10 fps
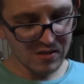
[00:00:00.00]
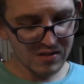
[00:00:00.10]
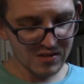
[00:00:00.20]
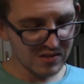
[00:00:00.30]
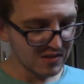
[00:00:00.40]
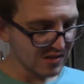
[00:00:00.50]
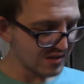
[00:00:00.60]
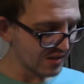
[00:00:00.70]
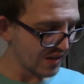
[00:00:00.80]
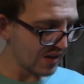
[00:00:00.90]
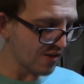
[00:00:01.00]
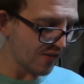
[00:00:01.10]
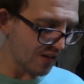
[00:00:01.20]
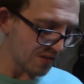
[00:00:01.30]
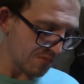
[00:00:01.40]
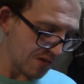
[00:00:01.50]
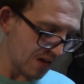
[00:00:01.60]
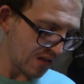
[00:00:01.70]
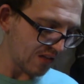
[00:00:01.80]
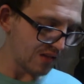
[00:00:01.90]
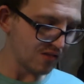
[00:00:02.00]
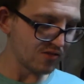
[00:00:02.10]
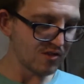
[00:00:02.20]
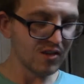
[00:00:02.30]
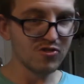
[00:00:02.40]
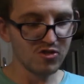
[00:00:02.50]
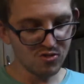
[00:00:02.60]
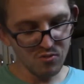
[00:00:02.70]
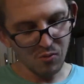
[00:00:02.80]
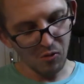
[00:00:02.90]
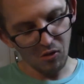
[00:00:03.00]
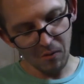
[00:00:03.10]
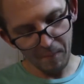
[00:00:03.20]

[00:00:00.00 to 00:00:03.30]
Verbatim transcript: It's the skin around the pit that's unchewable.